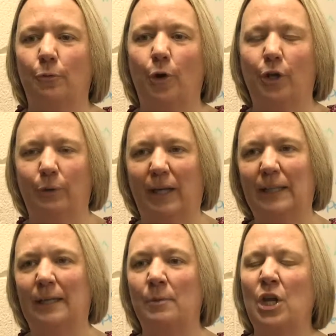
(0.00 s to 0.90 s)
4
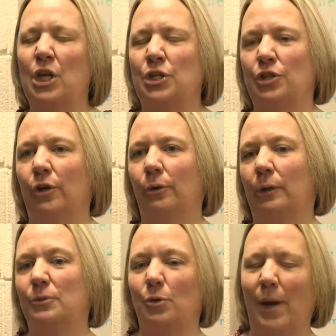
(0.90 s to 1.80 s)
curriculum. So
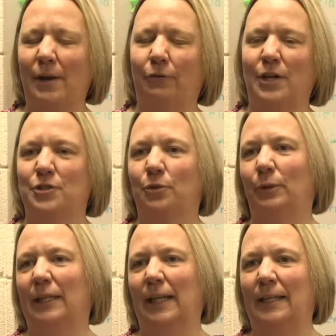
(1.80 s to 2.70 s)
it was a way for us to
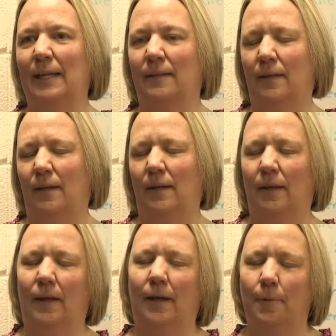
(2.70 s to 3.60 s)
really really connect
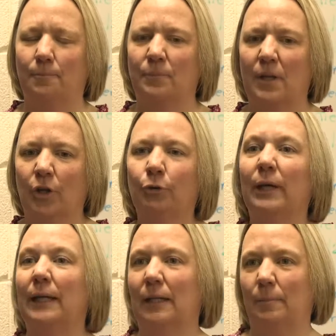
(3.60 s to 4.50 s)
the um,
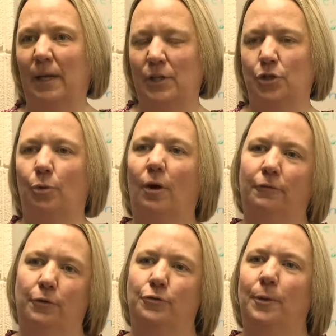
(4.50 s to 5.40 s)
curriculum into our field